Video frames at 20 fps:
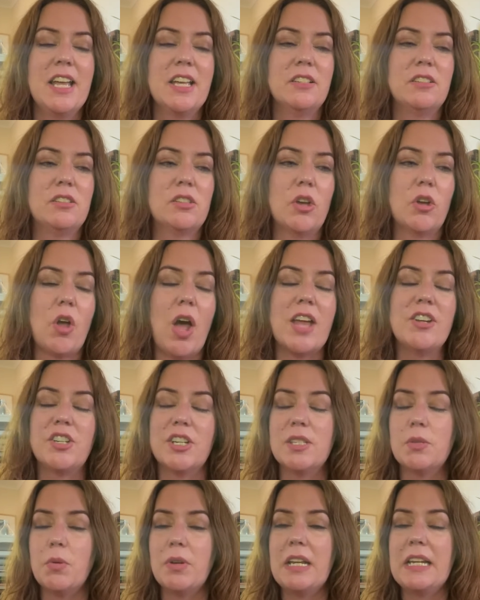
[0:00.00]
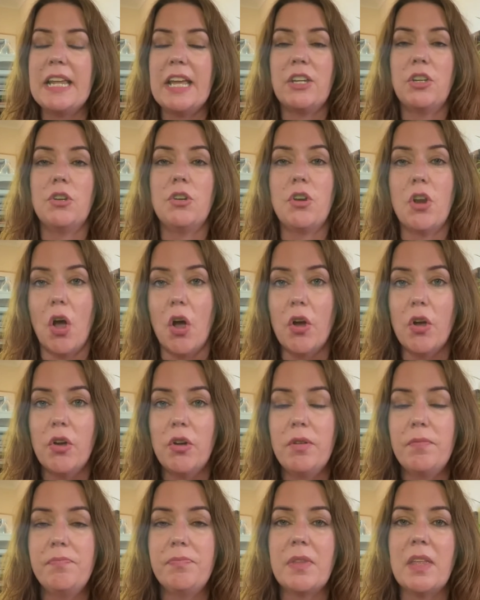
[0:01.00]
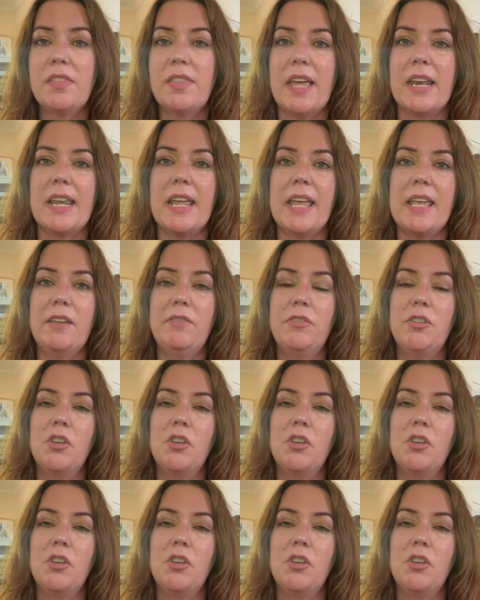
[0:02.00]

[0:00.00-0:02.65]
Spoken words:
So I just want to let you know that if